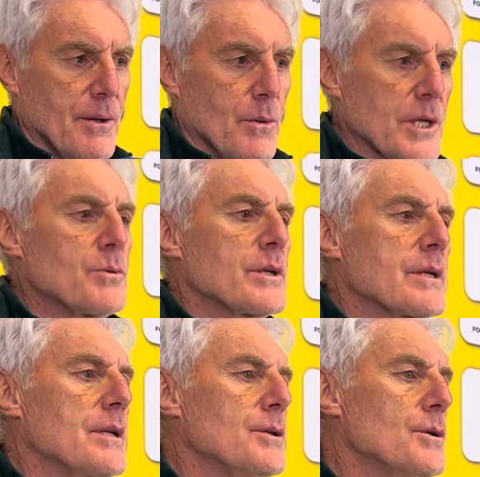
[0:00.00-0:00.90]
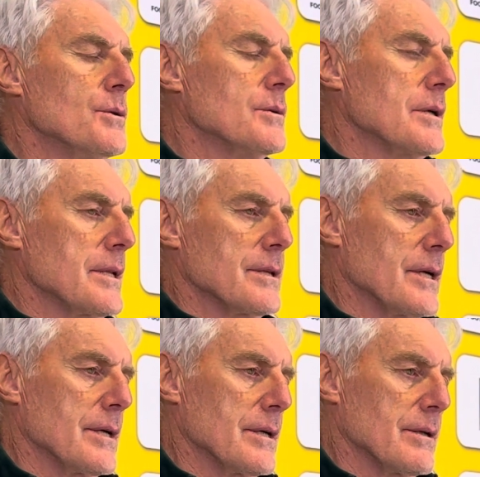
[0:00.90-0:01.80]
what we can do on,
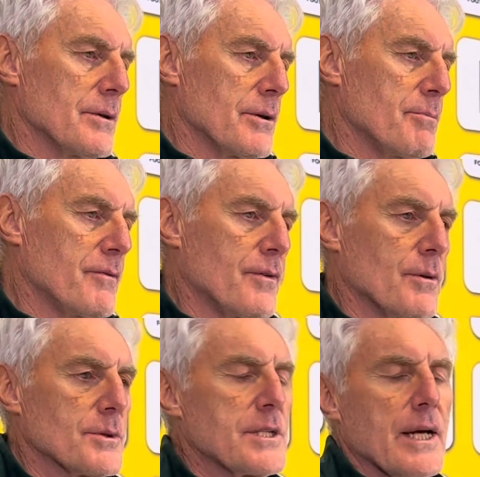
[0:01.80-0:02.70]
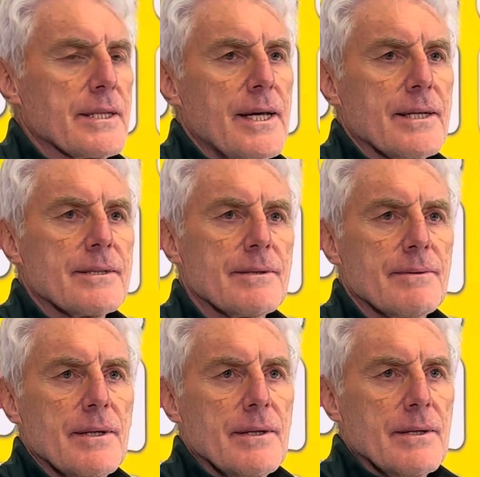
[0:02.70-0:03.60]
uh, on a performance like that.
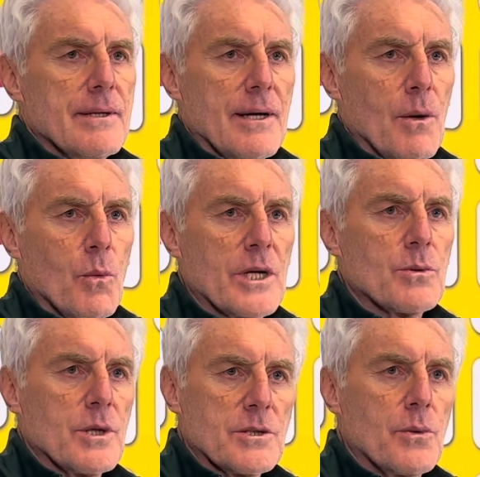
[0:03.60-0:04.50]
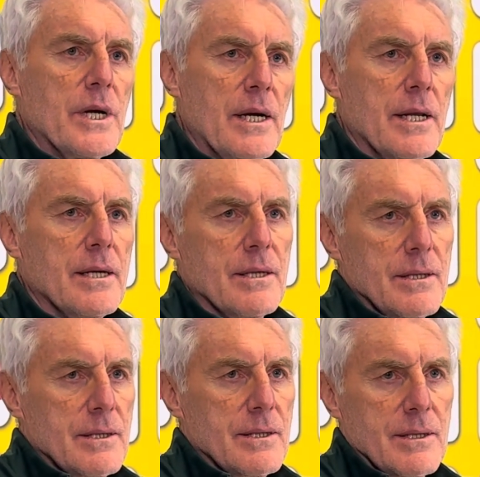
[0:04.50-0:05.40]
And what was really,
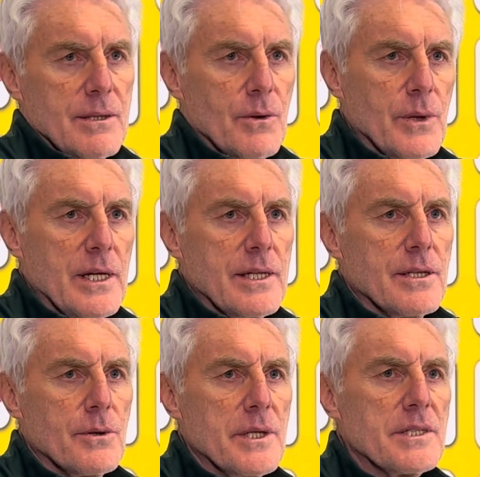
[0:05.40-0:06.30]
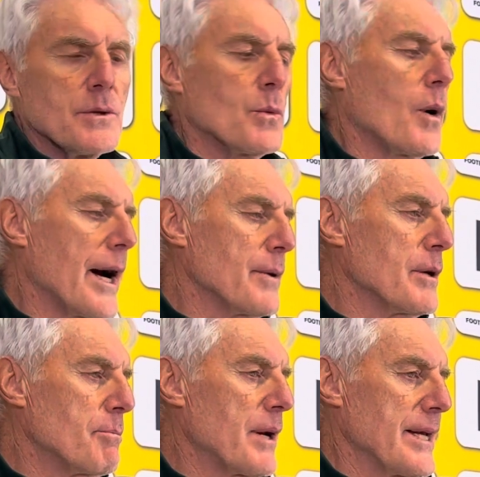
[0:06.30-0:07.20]
really the reason why we
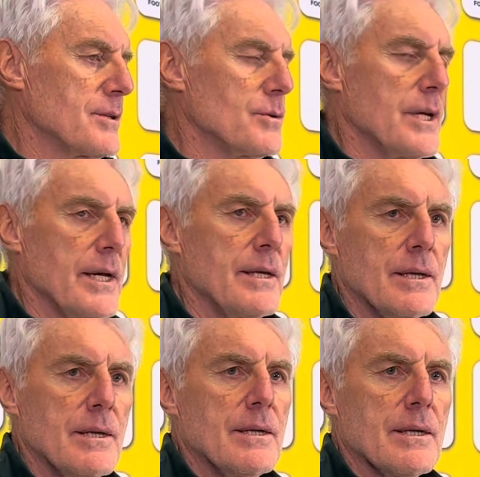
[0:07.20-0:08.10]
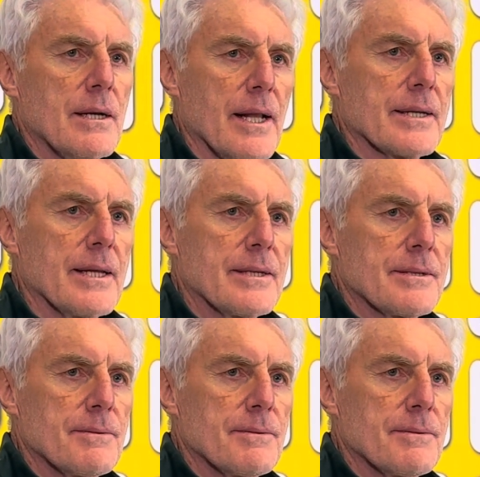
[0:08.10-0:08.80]
played today like that.